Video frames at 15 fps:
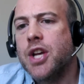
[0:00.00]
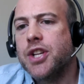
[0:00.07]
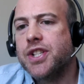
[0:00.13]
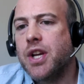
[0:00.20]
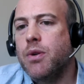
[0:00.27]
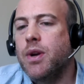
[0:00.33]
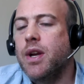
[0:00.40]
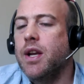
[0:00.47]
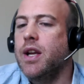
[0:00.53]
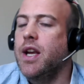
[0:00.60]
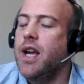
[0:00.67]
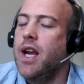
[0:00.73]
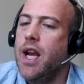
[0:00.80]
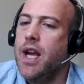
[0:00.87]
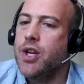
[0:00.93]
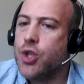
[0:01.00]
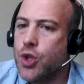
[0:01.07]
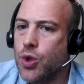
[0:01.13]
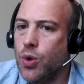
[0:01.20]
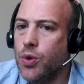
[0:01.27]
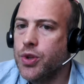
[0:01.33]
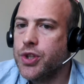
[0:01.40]
So in
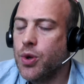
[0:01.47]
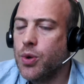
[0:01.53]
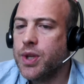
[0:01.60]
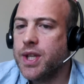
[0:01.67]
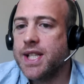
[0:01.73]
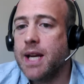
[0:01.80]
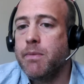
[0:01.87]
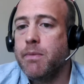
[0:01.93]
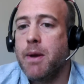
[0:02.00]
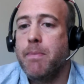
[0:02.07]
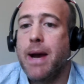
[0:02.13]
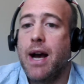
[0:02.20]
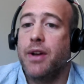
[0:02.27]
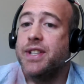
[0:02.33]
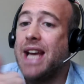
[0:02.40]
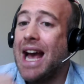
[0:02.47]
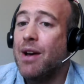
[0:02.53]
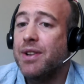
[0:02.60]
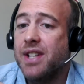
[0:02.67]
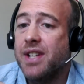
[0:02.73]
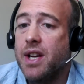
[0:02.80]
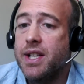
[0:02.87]
short, the talk is going to be about
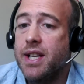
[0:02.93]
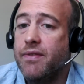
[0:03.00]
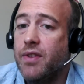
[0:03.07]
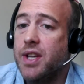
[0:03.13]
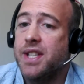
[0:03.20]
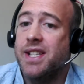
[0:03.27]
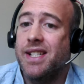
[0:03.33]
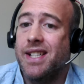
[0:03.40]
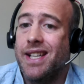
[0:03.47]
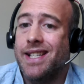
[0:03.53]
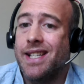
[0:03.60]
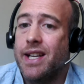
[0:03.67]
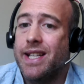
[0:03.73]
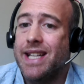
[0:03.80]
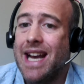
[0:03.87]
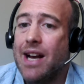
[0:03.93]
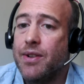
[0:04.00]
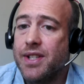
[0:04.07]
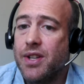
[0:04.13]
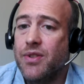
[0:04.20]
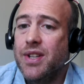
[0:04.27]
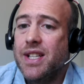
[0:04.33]
outside in versus inside
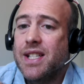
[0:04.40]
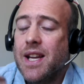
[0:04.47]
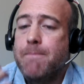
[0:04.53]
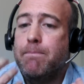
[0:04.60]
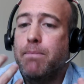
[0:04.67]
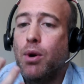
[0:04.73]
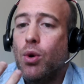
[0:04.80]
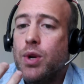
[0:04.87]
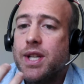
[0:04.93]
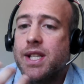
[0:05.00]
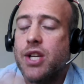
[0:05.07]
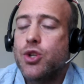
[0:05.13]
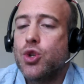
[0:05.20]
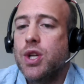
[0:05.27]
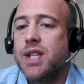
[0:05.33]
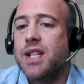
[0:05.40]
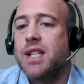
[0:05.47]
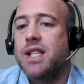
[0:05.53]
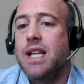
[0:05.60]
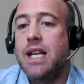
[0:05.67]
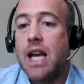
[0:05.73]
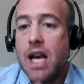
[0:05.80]
out, so these employee
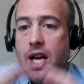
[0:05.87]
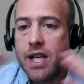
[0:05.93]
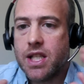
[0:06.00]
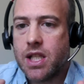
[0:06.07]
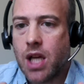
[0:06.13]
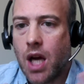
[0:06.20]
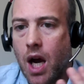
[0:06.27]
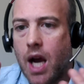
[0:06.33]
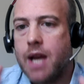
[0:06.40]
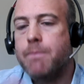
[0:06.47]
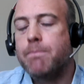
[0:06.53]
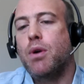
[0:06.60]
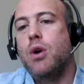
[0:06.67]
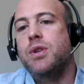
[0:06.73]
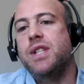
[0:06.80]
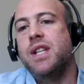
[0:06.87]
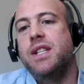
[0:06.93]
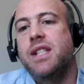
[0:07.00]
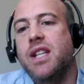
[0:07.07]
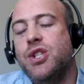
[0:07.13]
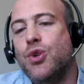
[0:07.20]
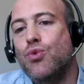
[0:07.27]
centricity type
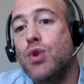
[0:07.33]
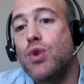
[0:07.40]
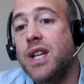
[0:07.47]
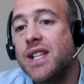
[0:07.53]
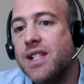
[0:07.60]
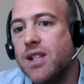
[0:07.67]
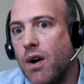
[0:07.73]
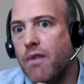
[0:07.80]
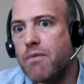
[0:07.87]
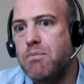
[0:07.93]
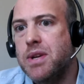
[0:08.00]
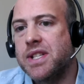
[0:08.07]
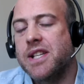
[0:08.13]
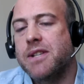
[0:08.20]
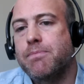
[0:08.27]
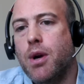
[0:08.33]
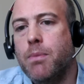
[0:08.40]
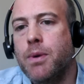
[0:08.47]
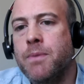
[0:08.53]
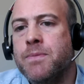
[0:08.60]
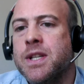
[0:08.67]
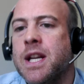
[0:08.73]
processes to really solve business
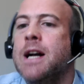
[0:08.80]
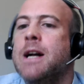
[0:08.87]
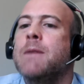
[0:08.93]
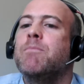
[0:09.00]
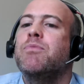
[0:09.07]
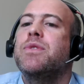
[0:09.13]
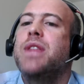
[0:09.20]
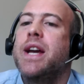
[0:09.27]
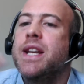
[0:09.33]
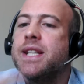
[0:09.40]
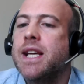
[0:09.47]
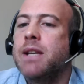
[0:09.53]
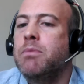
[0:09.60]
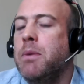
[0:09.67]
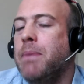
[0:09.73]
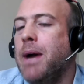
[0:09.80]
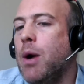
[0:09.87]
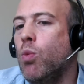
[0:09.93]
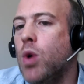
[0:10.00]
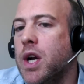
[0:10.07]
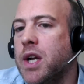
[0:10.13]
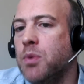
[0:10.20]
problems. Then it's going to be
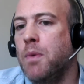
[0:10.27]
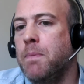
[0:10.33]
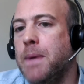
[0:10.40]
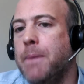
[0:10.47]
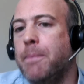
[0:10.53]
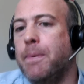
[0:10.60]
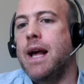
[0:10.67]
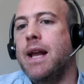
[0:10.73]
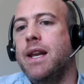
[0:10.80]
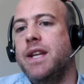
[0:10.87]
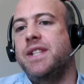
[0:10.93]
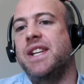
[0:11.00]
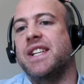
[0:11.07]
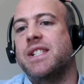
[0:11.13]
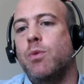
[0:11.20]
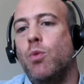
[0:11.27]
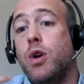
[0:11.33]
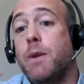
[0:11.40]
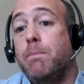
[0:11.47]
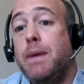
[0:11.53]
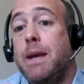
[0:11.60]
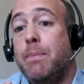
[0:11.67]
about working with people analytics and
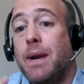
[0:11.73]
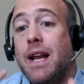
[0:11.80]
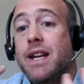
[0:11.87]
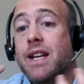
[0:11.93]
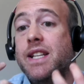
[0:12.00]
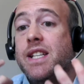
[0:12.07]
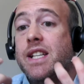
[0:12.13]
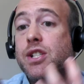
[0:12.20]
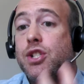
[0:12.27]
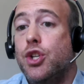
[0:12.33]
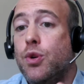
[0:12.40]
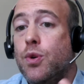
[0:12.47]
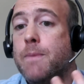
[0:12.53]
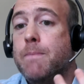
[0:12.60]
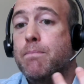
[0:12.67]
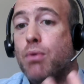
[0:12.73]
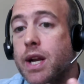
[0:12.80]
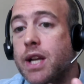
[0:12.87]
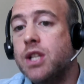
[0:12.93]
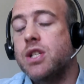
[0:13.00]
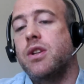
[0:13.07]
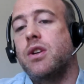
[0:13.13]
what can people analytics do and
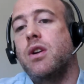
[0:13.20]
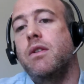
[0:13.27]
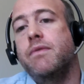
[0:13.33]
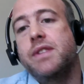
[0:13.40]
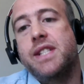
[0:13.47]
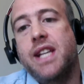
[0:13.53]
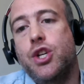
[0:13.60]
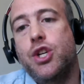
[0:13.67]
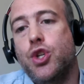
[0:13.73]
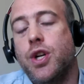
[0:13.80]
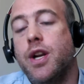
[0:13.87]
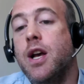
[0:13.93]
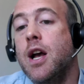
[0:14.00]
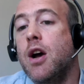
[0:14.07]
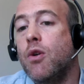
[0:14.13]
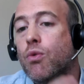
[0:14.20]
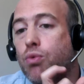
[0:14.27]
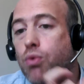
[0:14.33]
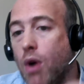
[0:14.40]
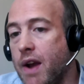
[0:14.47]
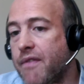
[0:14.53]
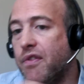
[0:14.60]
bring to the conversation
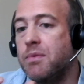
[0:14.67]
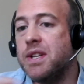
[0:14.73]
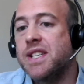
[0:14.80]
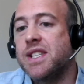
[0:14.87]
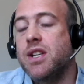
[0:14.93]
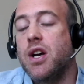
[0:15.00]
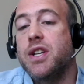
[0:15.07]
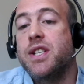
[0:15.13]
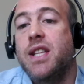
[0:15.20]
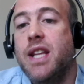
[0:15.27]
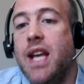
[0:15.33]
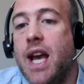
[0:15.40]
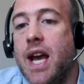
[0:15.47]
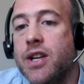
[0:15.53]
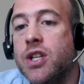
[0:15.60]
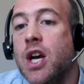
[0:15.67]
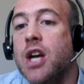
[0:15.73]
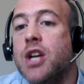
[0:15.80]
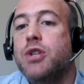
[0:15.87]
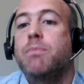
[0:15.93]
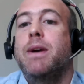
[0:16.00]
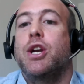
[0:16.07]
right from the start to the end
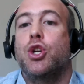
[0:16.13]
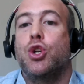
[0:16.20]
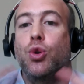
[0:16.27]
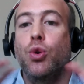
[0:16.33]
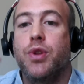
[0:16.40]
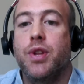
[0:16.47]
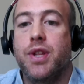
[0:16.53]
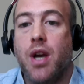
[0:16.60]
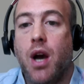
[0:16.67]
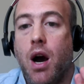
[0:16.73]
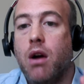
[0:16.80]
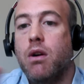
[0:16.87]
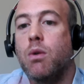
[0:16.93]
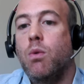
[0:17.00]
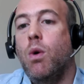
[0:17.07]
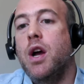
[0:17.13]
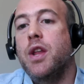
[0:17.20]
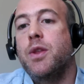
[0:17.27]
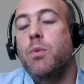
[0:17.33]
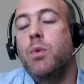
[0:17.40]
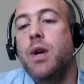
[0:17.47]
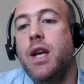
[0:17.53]
to make sure that the ROI
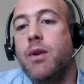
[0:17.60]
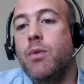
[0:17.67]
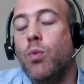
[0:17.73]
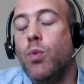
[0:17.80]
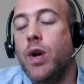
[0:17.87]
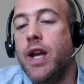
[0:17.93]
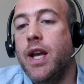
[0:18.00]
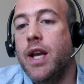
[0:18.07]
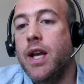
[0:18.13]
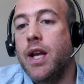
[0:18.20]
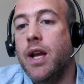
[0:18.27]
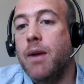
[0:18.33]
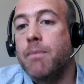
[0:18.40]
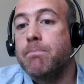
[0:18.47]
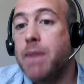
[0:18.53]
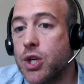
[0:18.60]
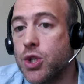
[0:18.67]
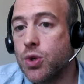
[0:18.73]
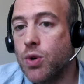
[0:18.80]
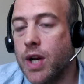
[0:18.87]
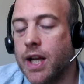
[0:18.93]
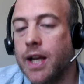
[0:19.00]
that we're
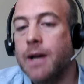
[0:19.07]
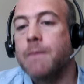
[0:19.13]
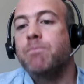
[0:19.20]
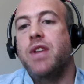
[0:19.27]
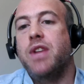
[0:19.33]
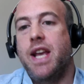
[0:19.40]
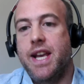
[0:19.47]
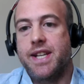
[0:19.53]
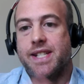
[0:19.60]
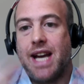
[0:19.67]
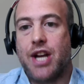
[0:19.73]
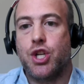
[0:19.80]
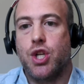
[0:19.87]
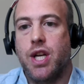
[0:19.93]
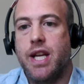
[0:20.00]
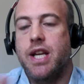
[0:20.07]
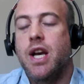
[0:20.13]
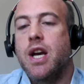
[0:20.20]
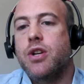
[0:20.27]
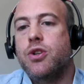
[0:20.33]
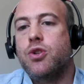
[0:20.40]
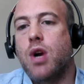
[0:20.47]
measuring is actually
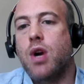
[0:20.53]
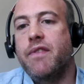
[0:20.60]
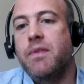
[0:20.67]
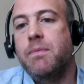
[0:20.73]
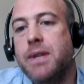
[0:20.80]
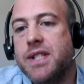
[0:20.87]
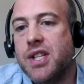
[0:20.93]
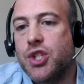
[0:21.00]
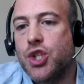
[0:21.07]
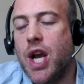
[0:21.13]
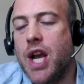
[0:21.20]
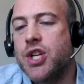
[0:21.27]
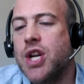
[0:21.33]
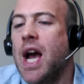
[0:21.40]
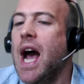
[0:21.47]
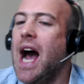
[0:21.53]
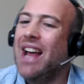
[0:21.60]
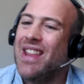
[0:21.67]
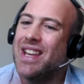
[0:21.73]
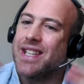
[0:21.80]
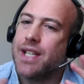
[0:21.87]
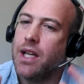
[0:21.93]
driving business change.
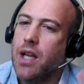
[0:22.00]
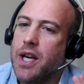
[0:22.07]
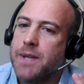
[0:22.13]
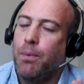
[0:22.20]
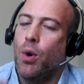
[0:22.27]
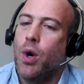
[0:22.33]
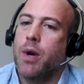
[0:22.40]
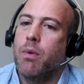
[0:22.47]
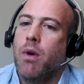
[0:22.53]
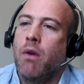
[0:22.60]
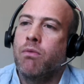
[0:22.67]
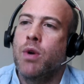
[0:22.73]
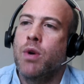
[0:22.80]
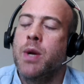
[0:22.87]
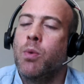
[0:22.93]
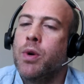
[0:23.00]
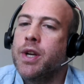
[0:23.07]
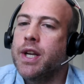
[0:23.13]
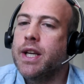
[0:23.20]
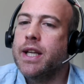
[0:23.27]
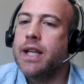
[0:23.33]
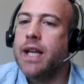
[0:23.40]
And that's the last point. I really want
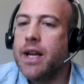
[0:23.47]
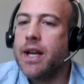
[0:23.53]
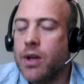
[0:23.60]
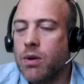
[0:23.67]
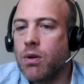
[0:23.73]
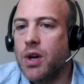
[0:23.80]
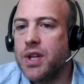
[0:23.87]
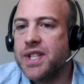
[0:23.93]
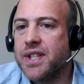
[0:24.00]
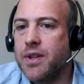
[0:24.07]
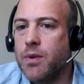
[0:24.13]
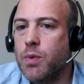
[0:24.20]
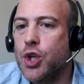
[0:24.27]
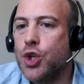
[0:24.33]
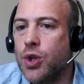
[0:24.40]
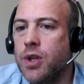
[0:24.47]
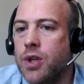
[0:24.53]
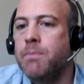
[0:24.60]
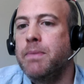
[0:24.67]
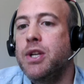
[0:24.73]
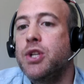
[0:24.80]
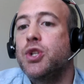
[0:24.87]
to get across that we
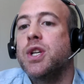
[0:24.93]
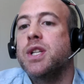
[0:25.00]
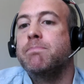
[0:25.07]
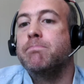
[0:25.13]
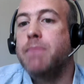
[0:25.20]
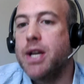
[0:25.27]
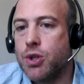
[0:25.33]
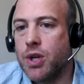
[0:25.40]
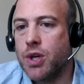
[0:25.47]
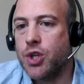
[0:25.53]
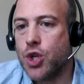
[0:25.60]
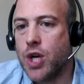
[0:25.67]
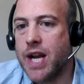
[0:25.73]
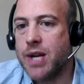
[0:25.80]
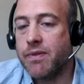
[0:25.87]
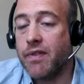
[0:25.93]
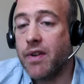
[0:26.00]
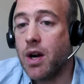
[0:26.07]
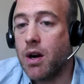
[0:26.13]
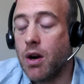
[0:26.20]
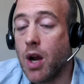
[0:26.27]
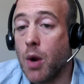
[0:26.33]
shouldn't be just measuring change with
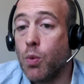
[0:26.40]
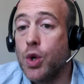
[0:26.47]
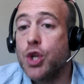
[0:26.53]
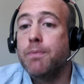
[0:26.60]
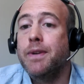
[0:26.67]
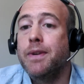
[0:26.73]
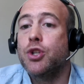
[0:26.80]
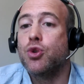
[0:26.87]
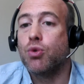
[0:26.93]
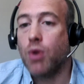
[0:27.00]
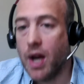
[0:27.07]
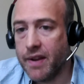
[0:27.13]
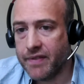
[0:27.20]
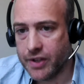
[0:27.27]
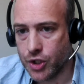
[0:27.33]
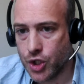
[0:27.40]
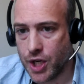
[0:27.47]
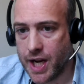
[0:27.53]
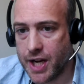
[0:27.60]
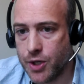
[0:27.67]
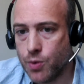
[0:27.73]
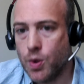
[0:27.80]
ROI. We should be driving
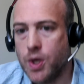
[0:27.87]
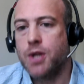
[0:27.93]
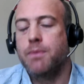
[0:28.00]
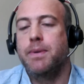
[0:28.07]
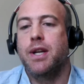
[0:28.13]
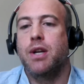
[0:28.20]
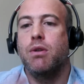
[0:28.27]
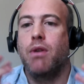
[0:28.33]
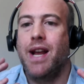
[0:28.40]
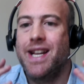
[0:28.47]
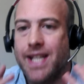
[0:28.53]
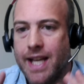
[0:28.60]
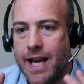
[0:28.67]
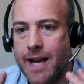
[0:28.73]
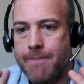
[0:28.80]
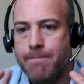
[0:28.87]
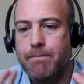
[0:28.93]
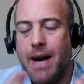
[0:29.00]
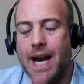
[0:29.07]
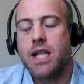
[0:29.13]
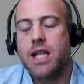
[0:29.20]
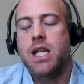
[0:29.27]
change. We should be creating
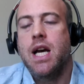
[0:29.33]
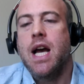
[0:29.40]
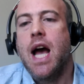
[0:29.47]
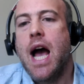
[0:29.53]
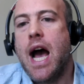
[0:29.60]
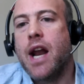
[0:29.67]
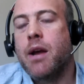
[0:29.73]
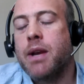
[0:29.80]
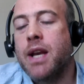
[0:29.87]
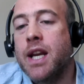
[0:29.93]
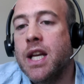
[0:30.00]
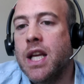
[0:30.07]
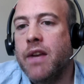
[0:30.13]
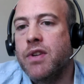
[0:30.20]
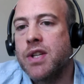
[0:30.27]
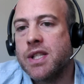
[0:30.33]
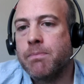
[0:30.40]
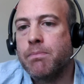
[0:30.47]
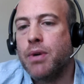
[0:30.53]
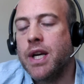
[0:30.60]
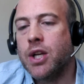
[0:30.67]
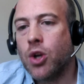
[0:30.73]
impact. And I'm going to give you
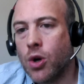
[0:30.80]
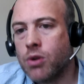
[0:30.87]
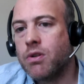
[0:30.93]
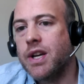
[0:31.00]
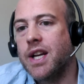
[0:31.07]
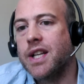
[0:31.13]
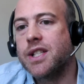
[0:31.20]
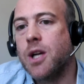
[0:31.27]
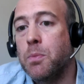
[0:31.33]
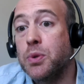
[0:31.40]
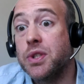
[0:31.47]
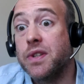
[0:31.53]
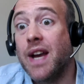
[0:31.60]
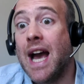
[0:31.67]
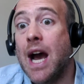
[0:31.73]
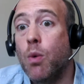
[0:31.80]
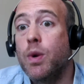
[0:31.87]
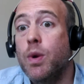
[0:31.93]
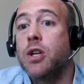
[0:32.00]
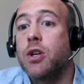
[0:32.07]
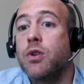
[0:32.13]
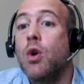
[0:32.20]
some pretty concrete examples of how
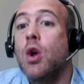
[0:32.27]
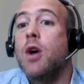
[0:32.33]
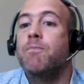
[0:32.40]
we can